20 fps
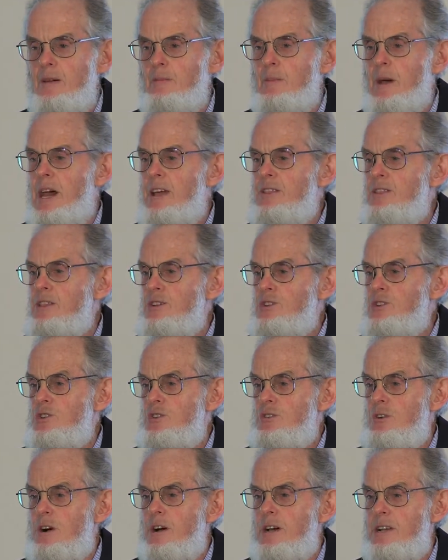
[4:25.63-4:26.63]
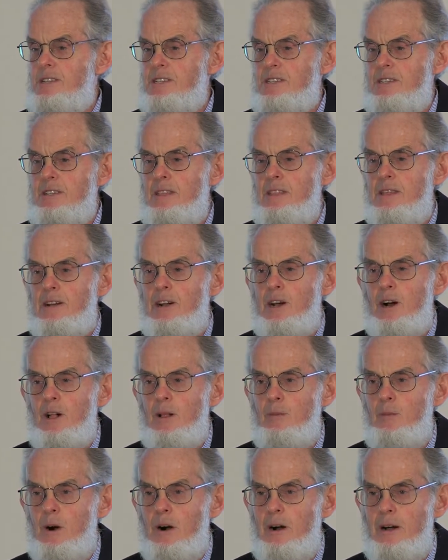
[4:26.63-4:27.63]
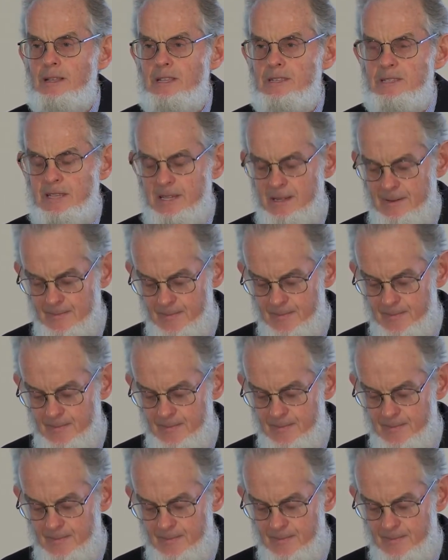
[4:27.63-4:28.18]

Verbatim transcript: about the strikes in the coal mines.